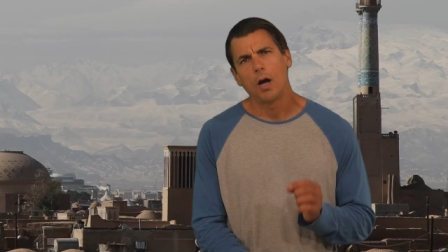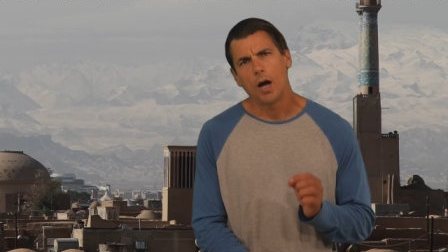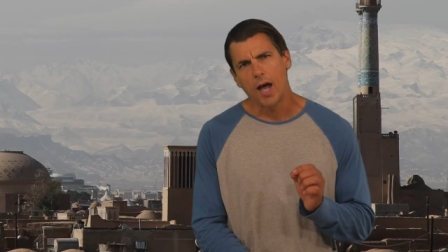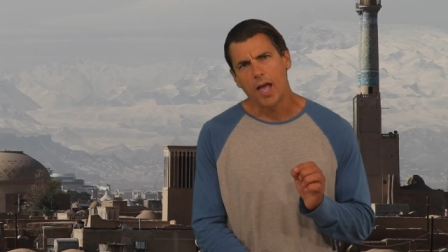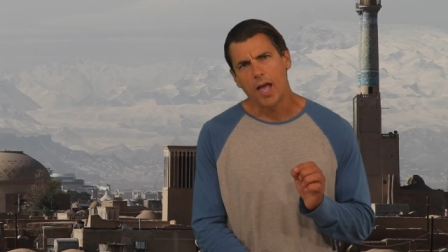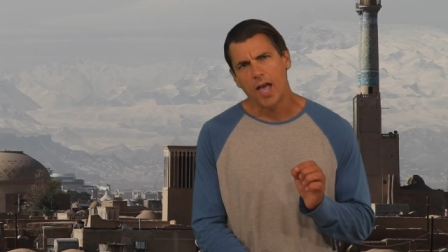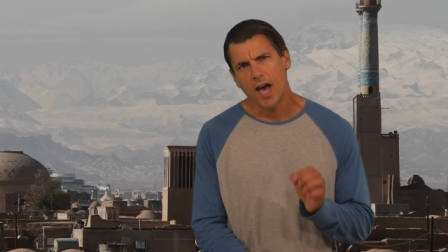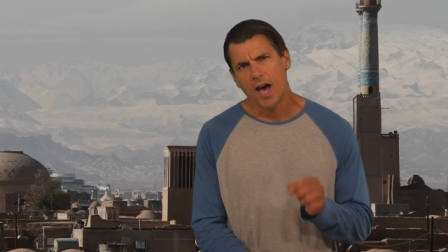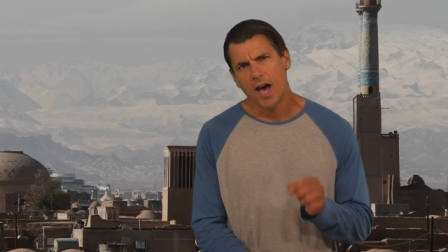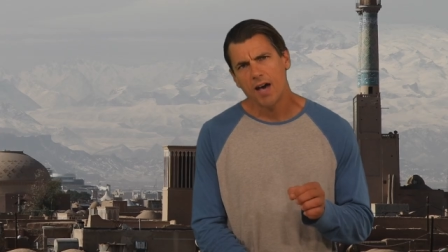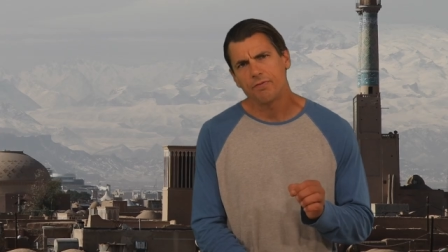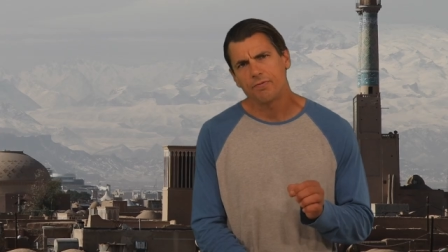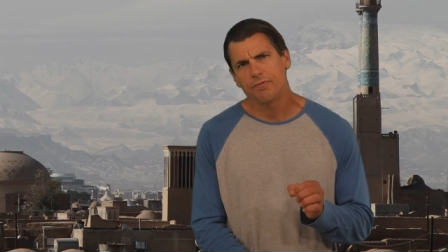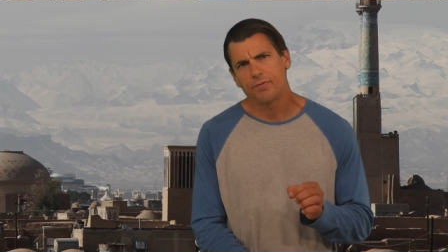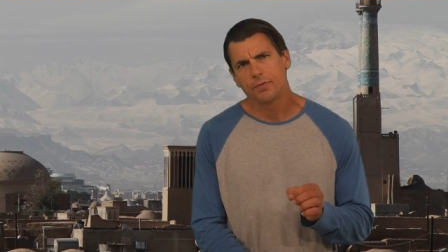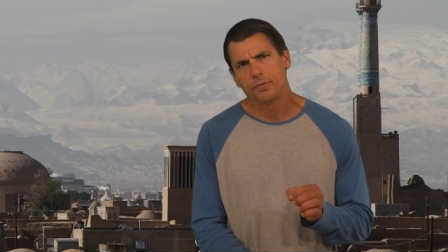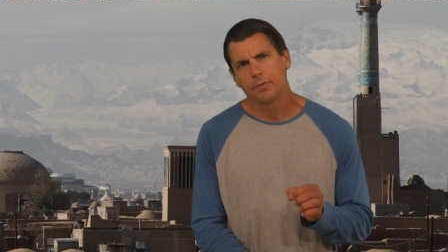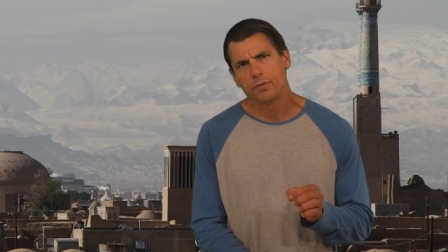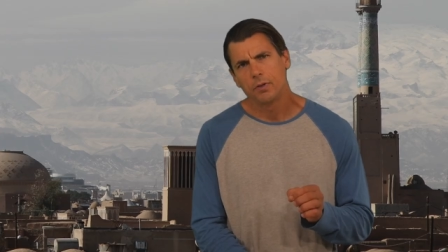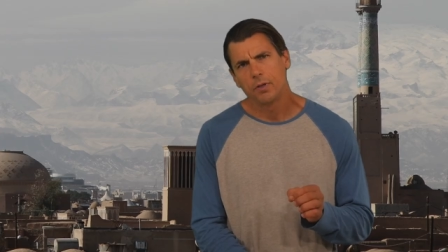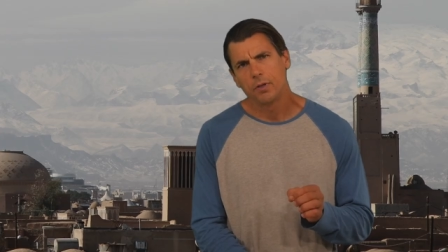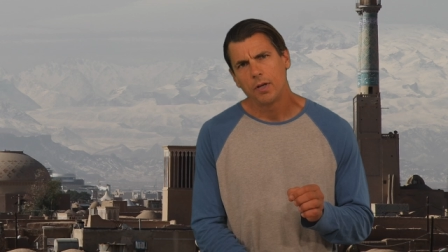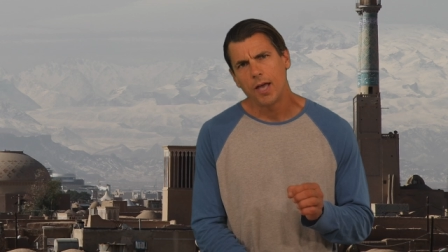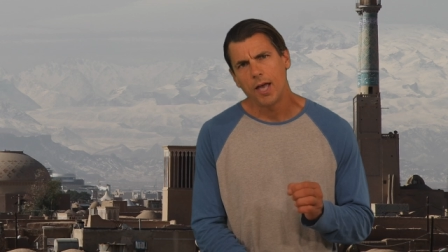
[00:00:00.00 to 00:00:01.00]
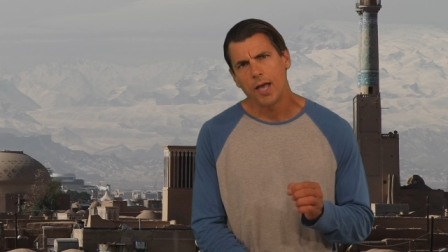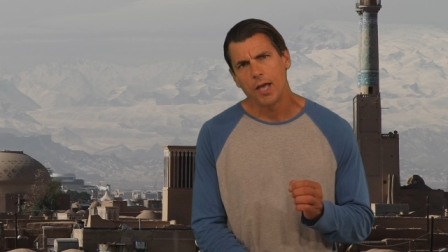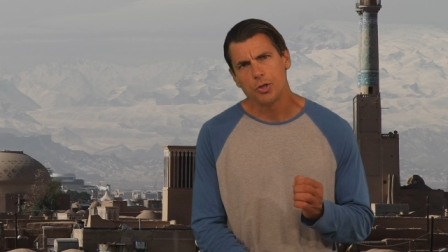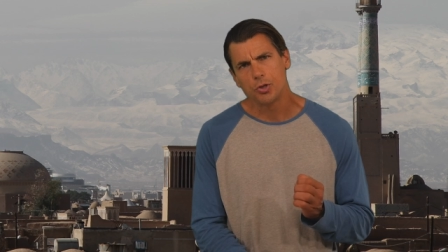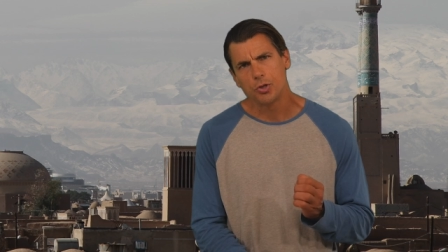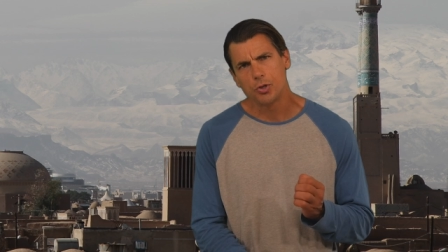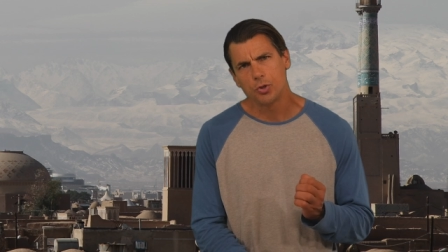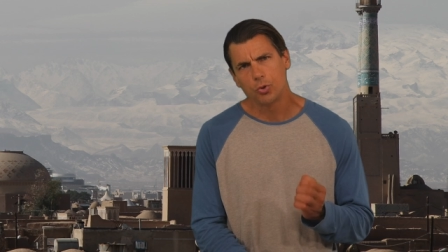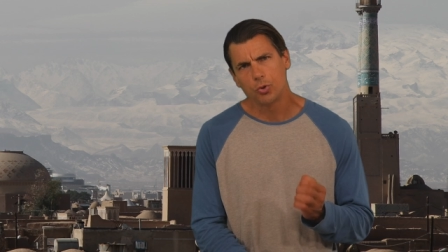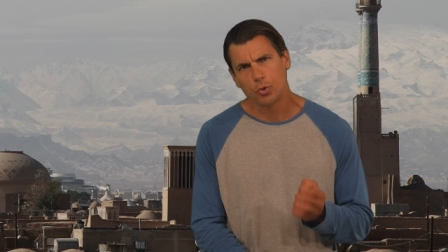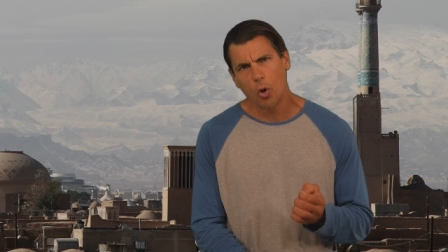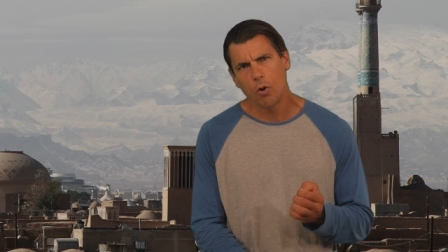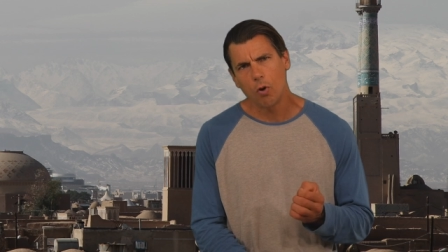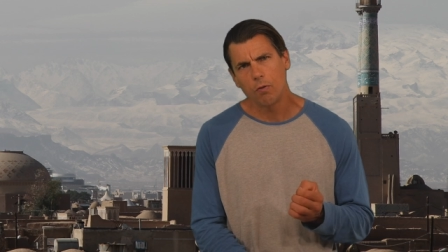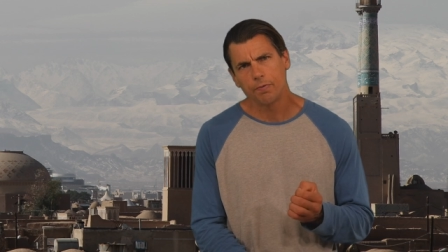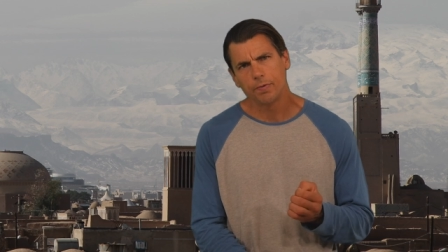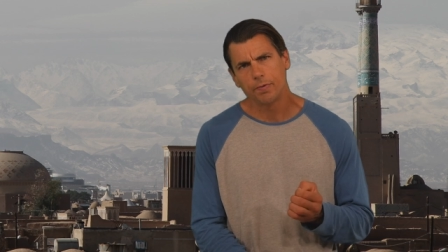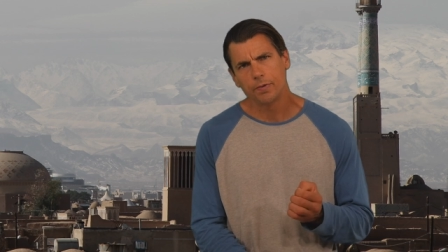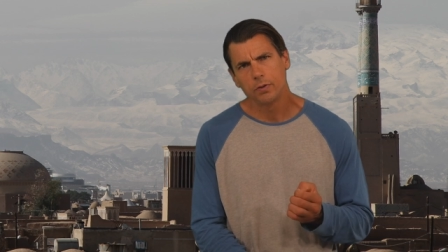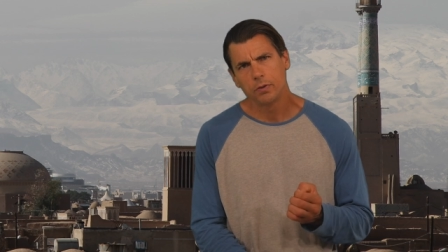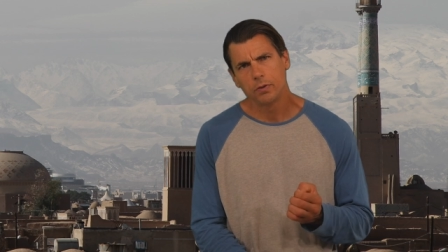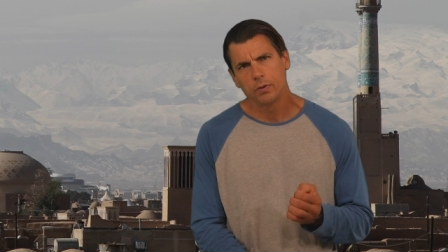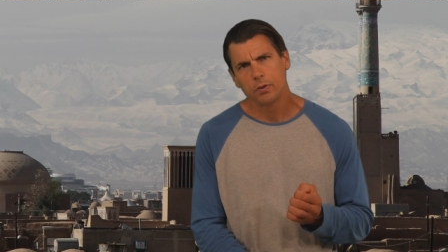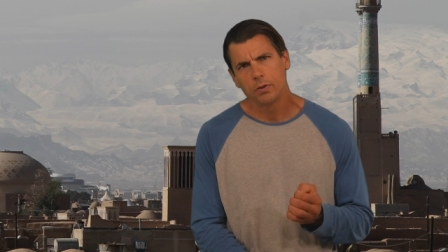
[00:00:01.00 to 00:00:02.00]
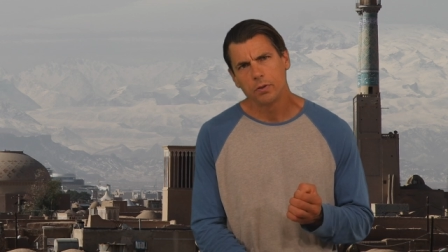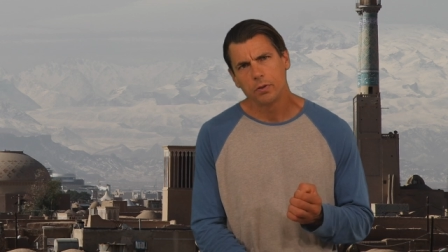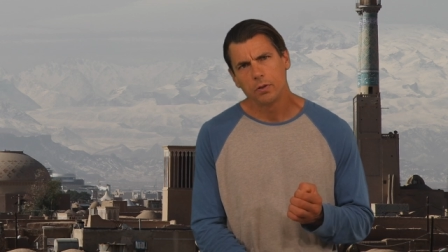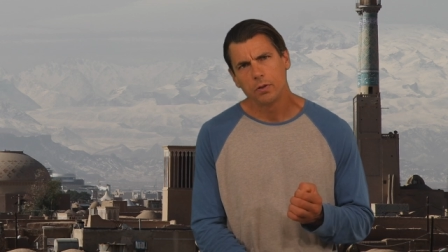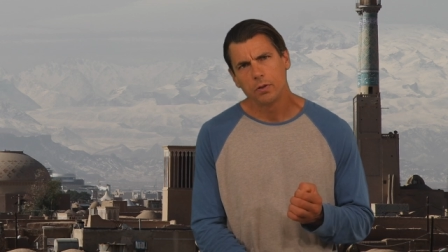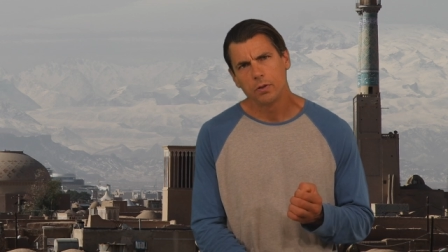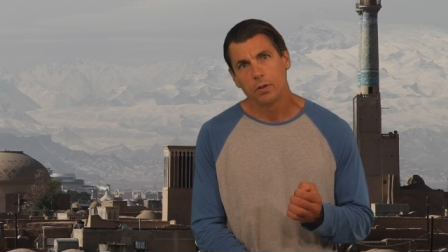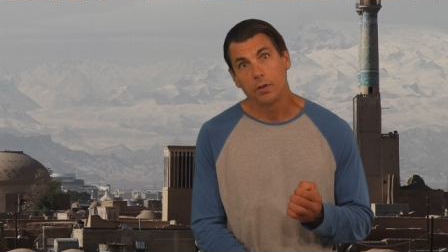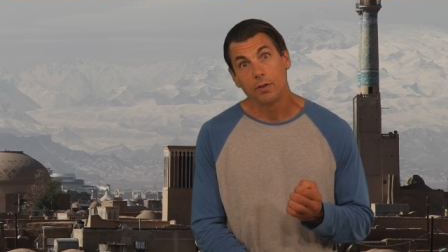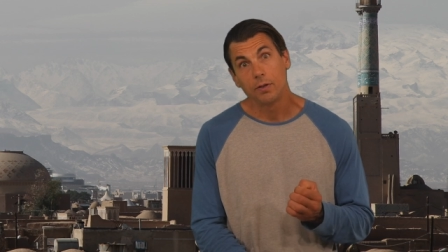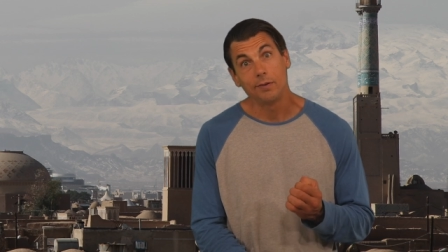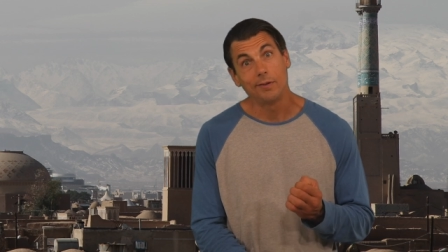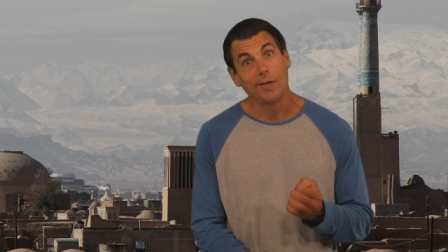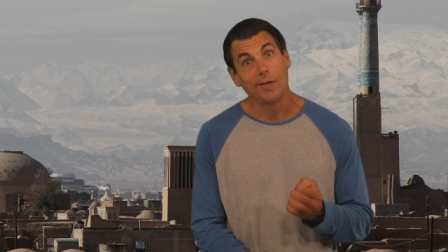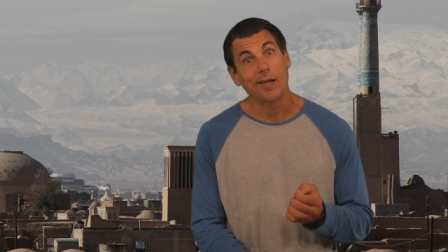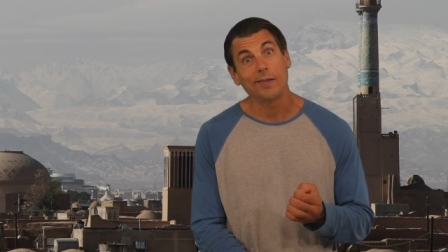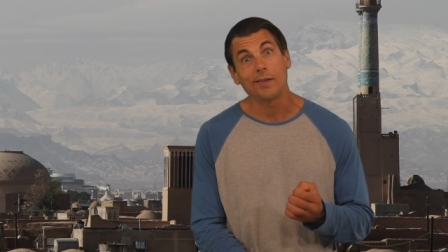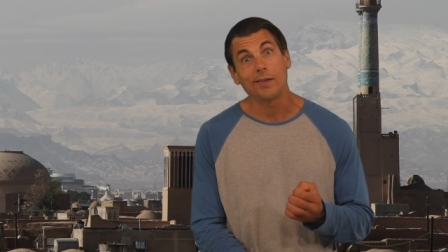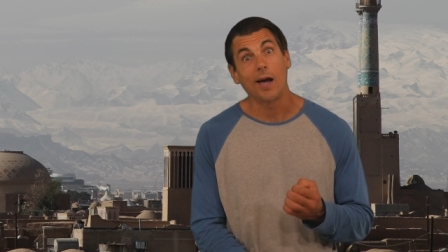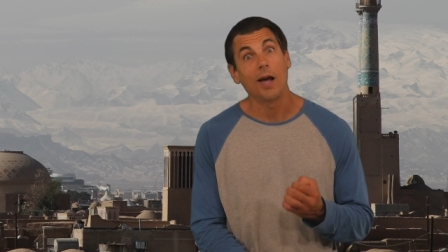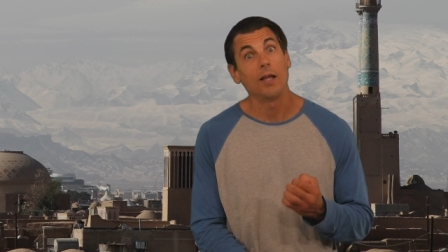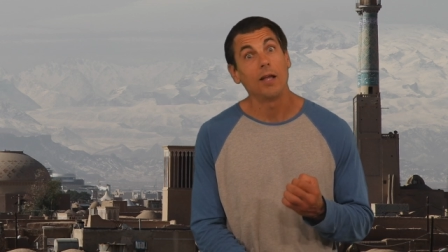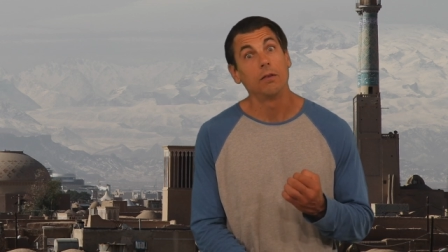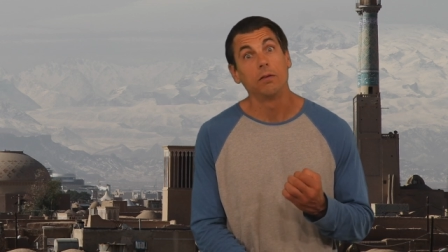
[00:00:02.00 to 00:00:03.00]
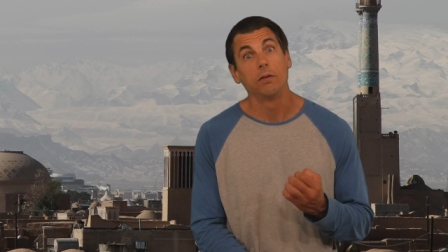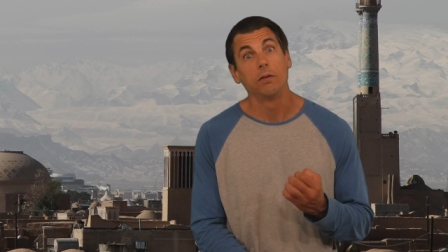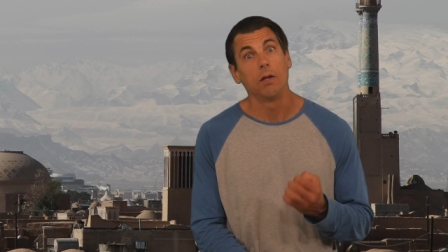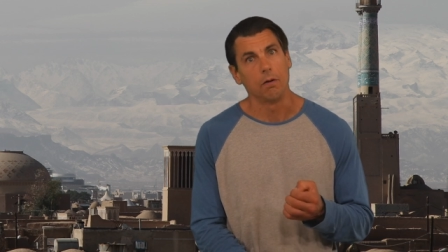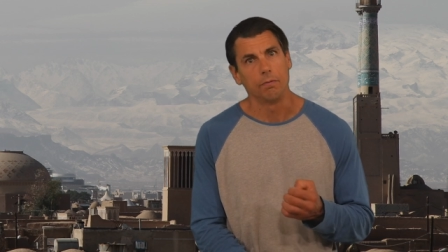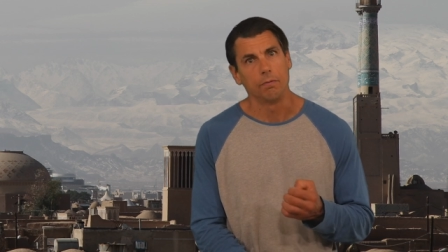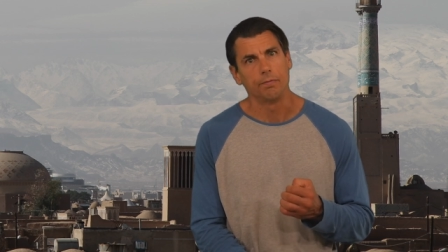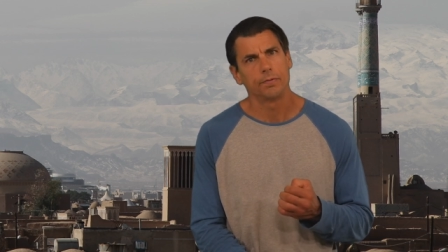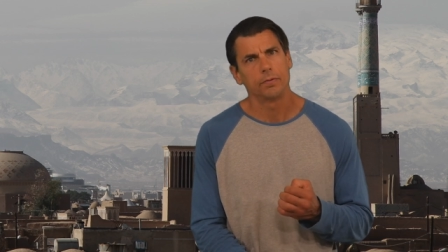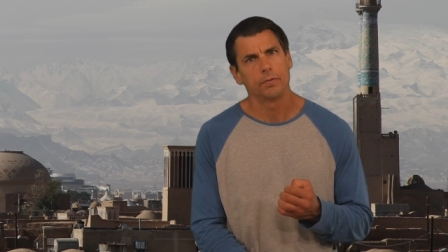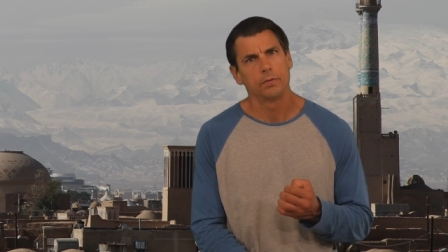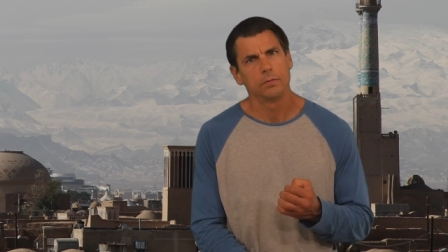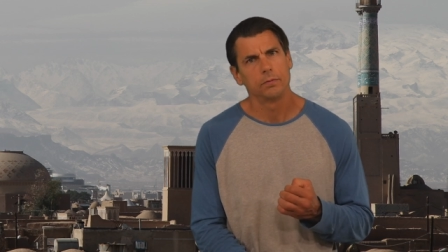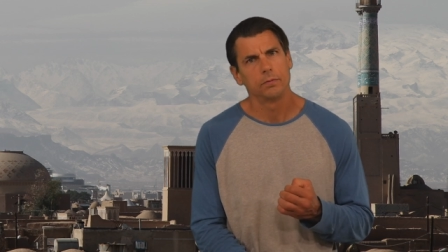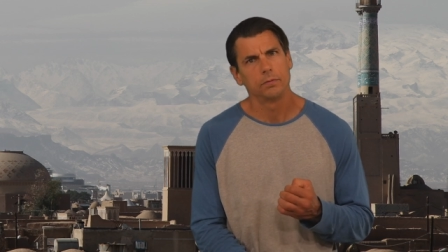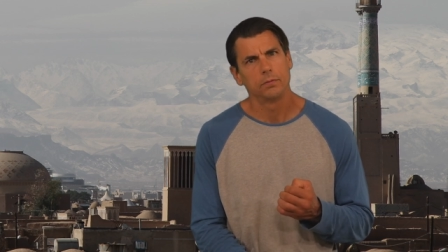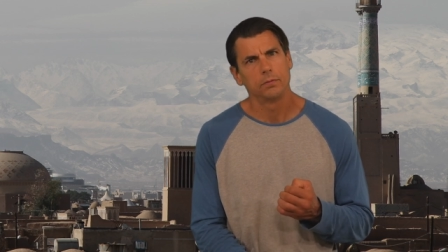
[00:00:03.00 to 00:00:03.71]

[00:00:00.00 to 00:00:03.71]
I have a stove that I love.